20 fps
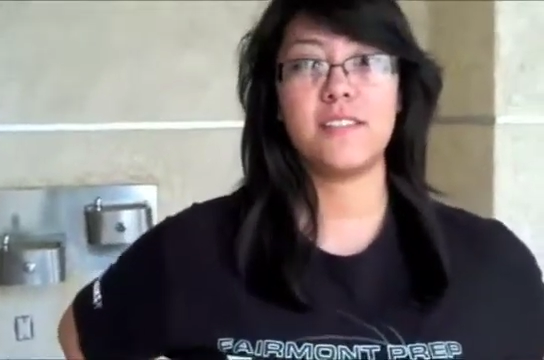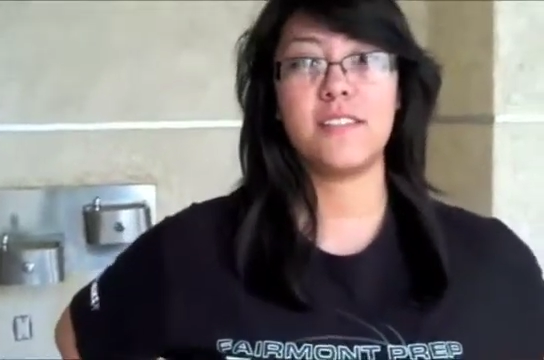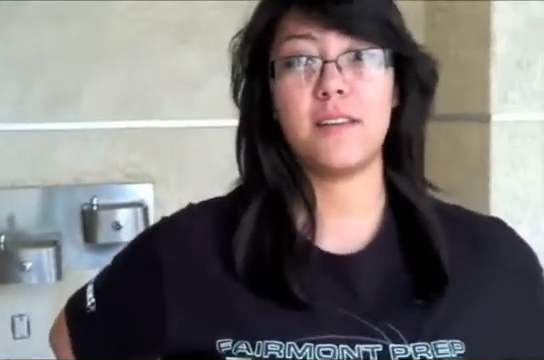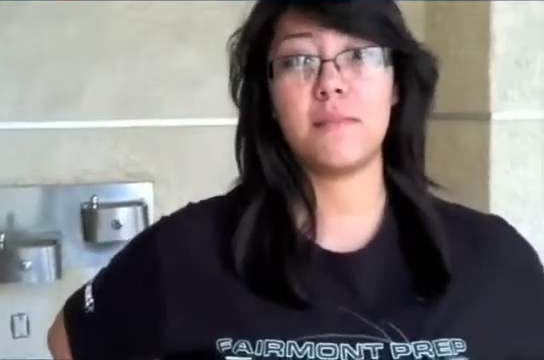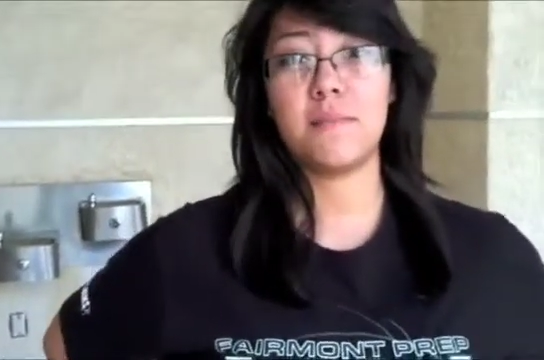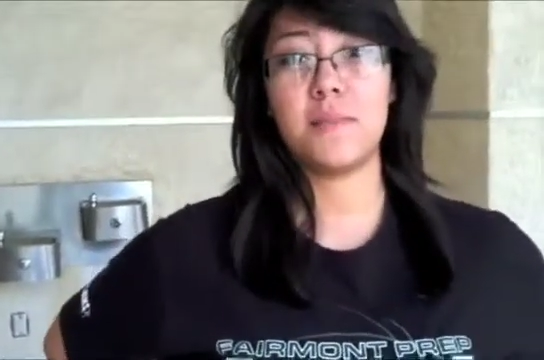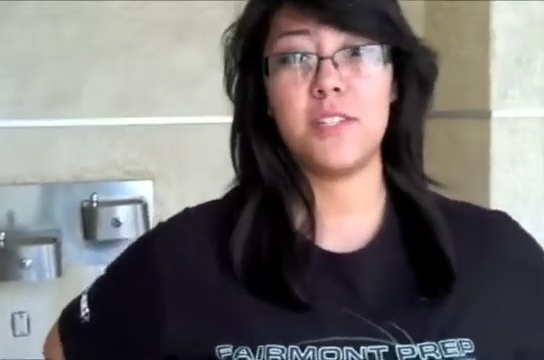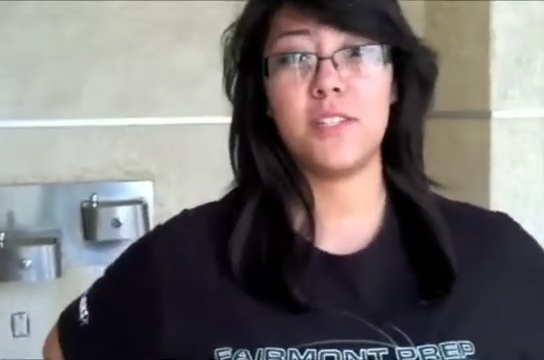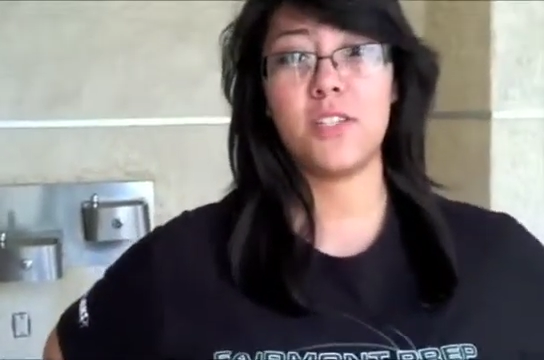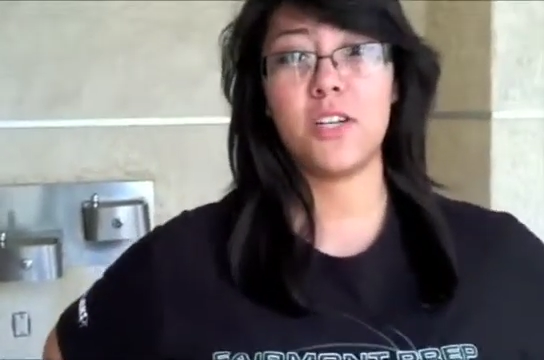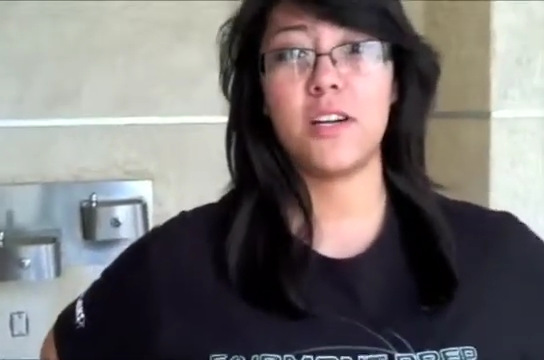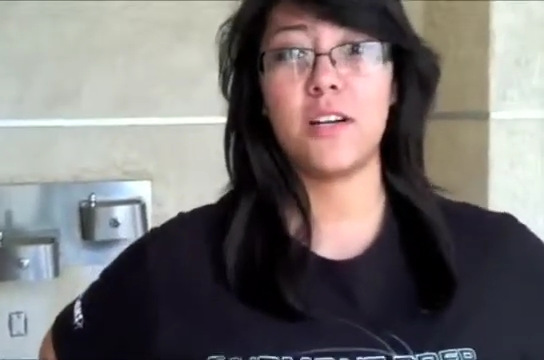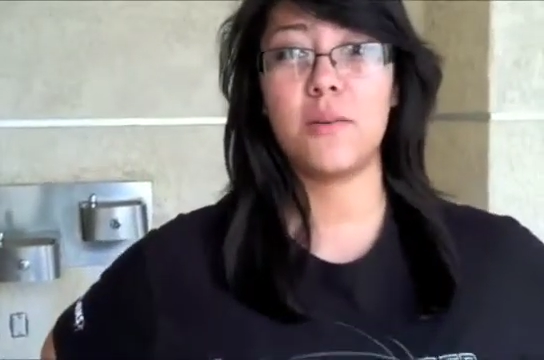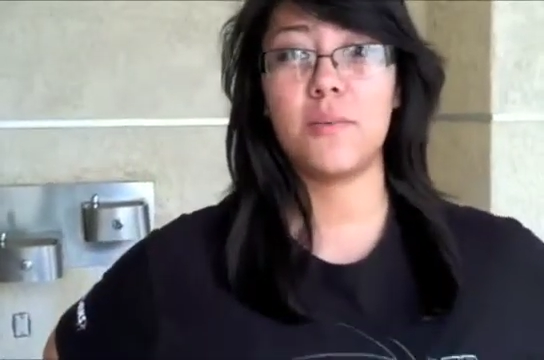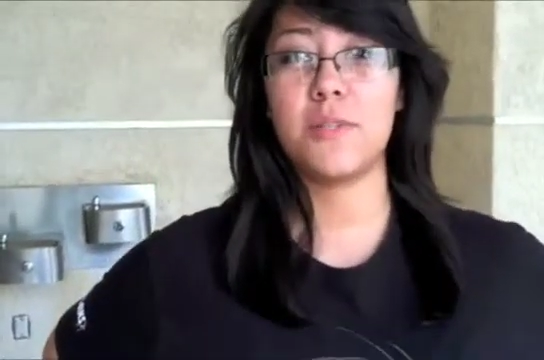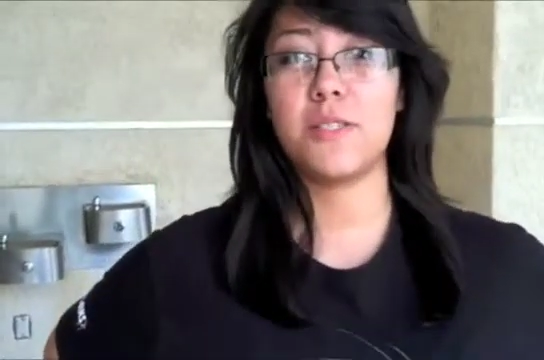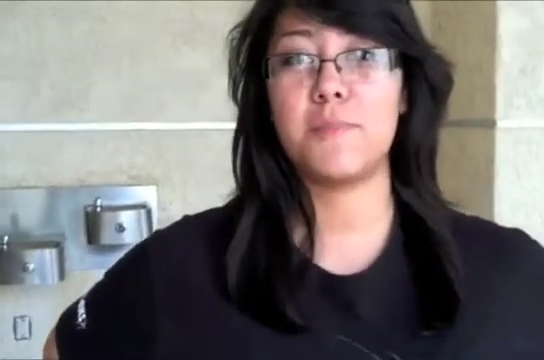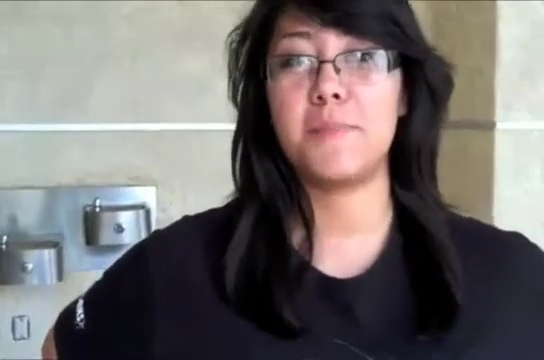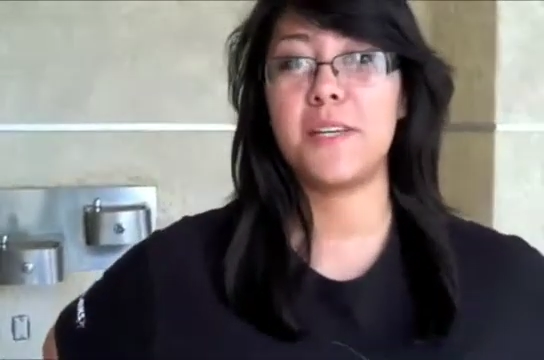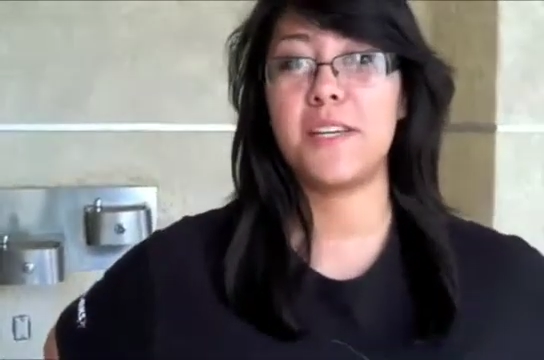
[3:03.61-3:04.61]
empty jar
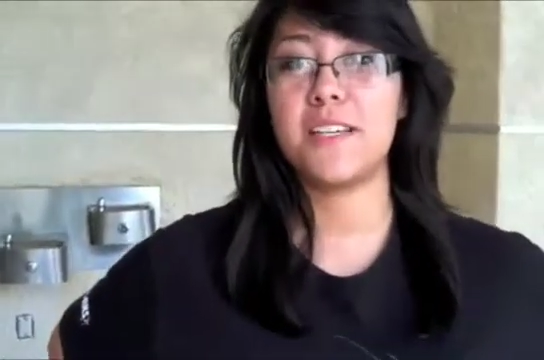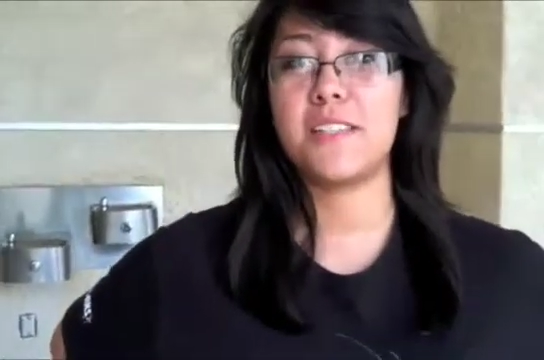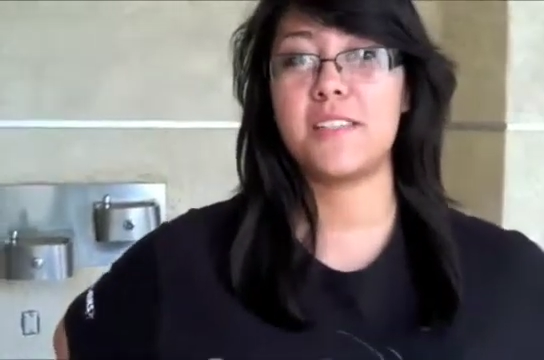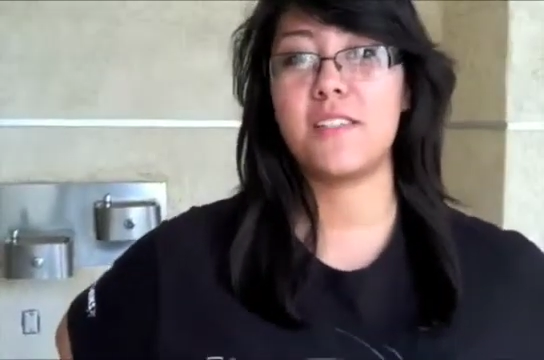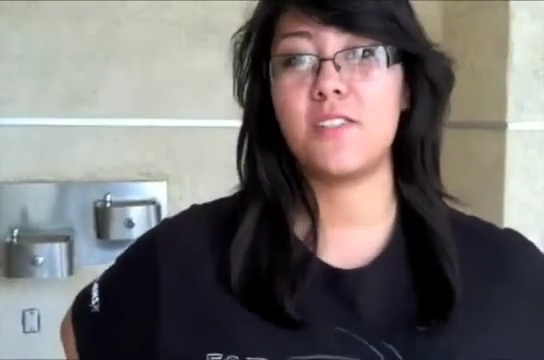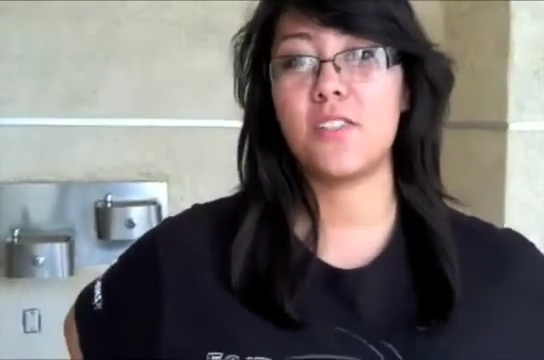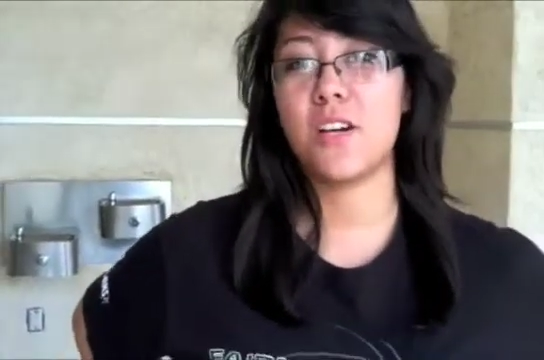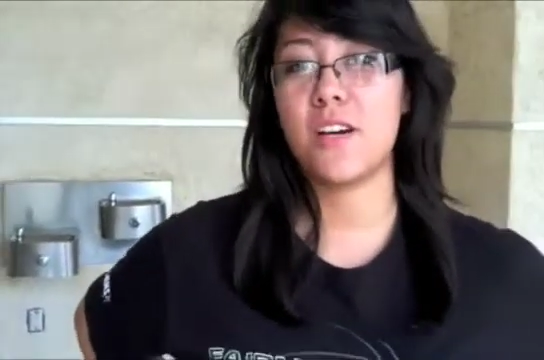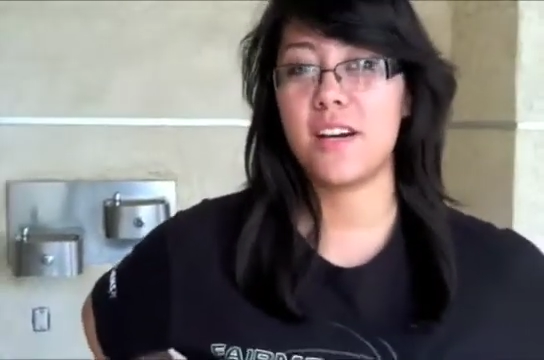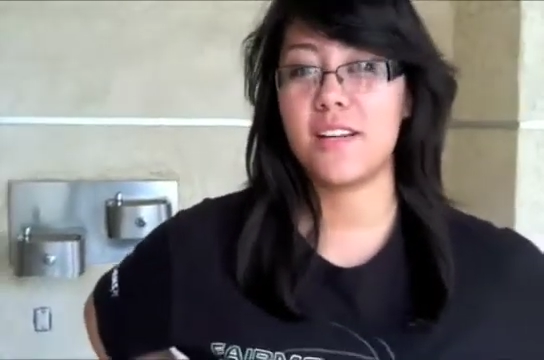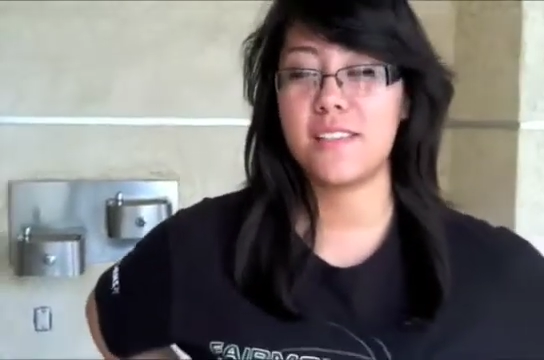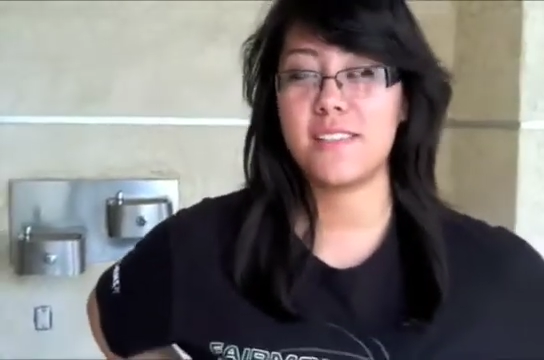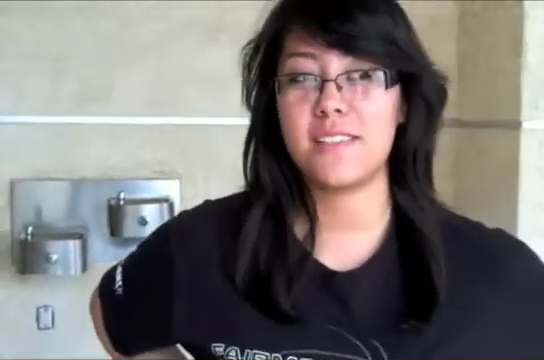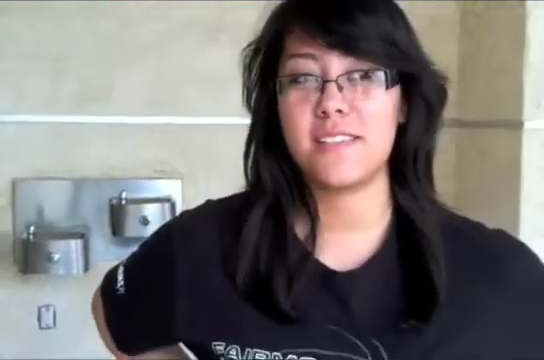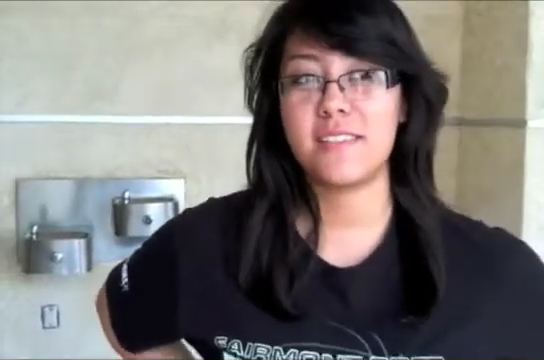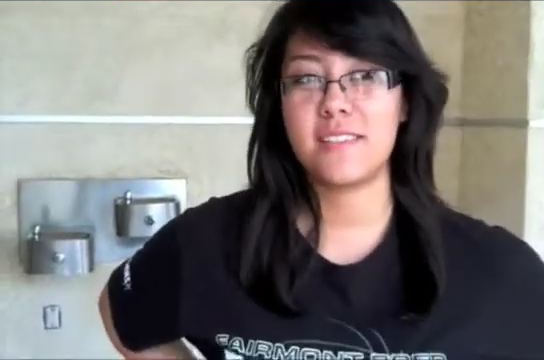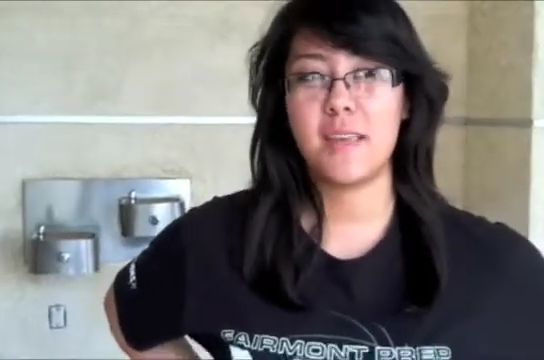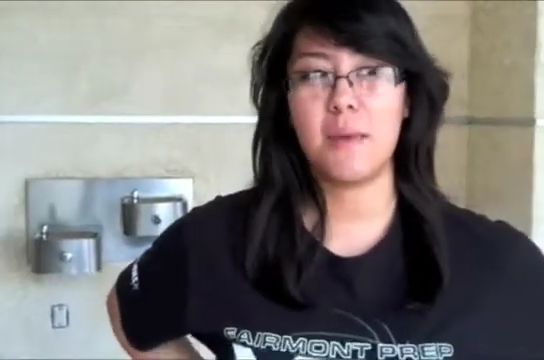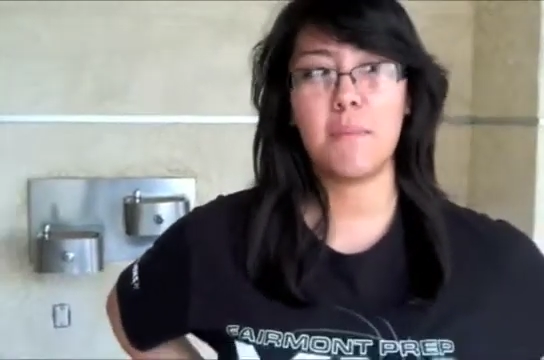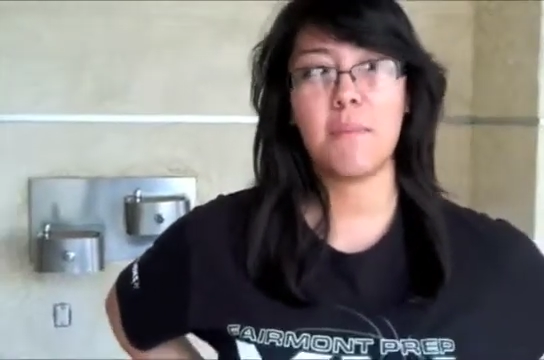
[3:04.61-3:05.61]
was because the jar has
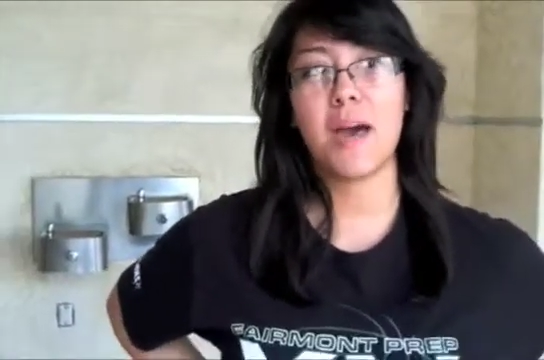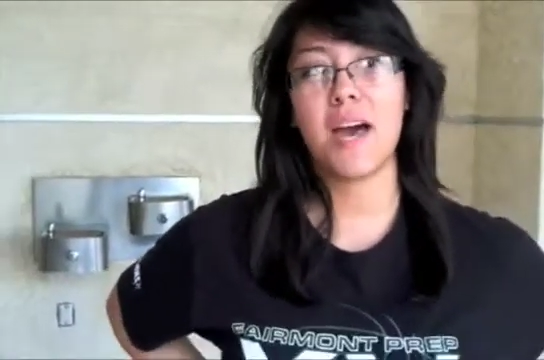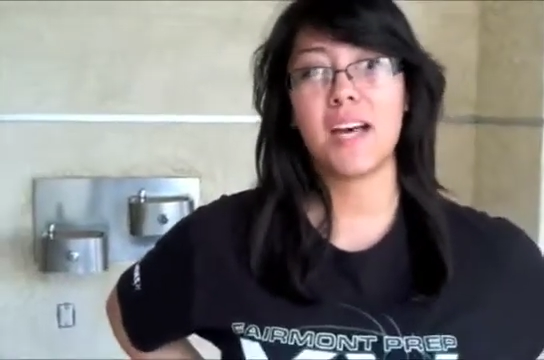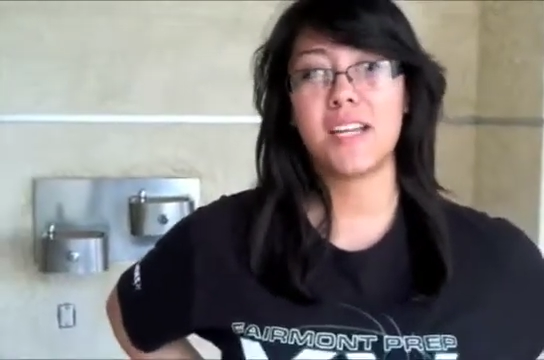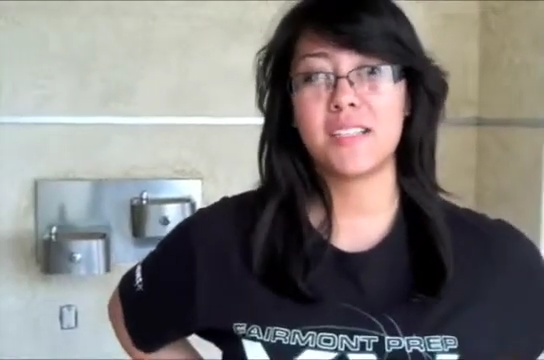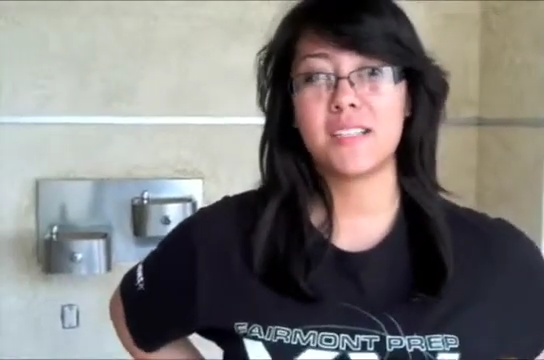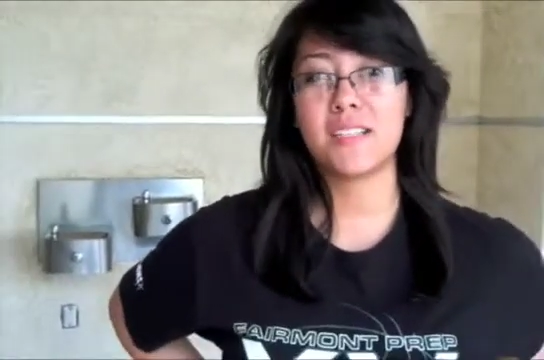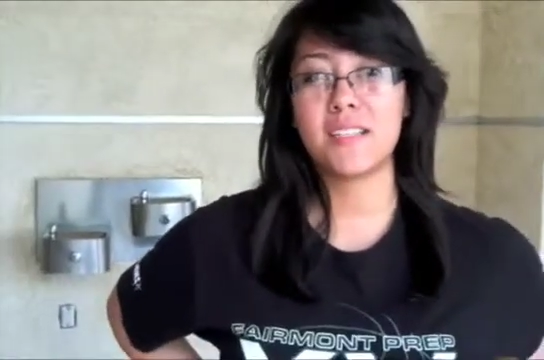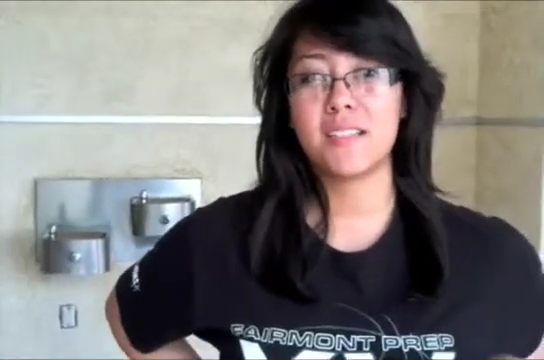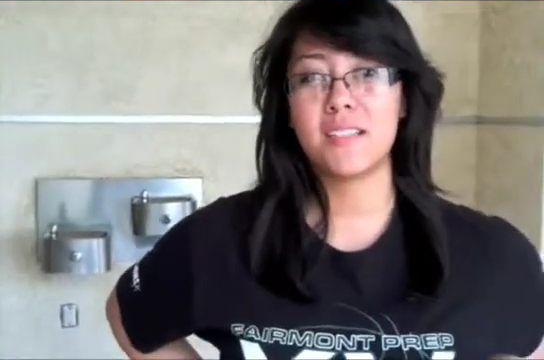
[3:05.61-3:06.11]
the same mass.